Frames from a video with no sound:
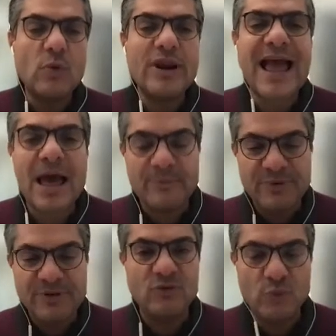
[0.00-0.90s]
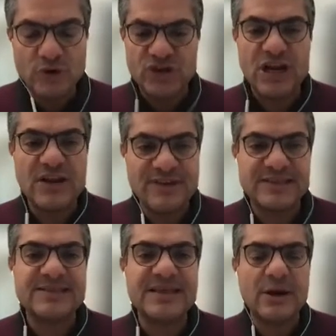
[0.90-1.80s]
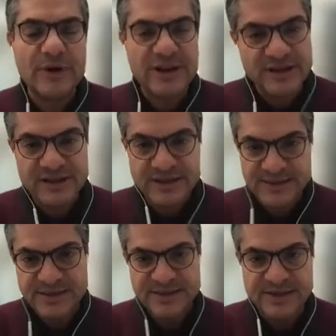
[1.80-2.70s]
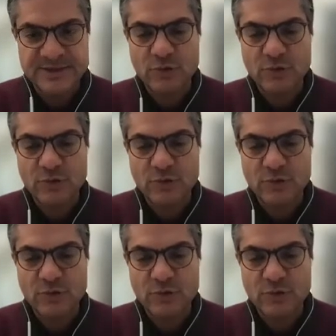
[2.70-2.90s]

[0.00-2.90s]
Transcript: What happened which kind of accelerated this